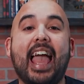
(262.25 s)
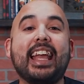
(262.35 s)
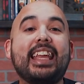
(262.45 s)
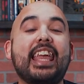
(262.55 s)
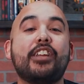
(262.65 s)

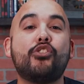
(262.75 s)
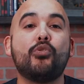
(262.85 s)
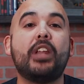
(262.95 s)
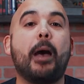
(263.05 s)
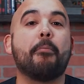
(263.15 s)
I kid
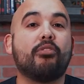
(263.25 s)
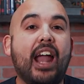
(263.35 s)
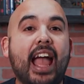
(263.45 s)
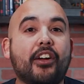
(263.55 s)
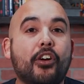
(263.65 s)
you not,
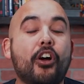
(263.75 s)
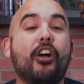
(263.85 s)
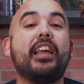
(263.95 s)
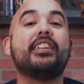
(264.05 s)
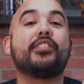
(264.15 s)

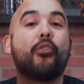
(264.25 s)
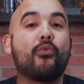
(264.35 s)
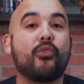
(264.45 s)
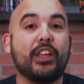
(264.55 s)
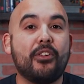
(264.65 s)
Bratgirl is a
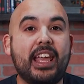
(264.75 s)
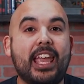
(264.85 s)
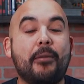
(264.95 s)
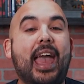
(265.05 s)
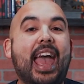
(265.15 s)
real
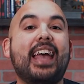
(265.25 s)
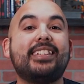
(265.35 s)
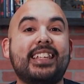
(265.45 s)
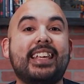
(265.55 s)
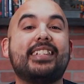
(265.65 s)
name,
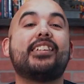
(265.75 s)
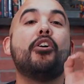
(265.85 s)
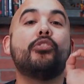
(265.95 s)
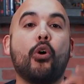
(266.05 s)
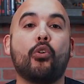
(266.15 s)
as is
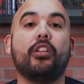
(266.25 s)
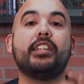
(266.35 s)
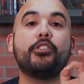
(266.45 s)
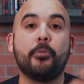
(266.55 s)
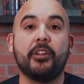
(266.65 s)

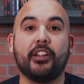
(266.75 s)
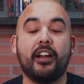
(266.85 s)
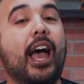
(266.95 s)
Totally Tubular.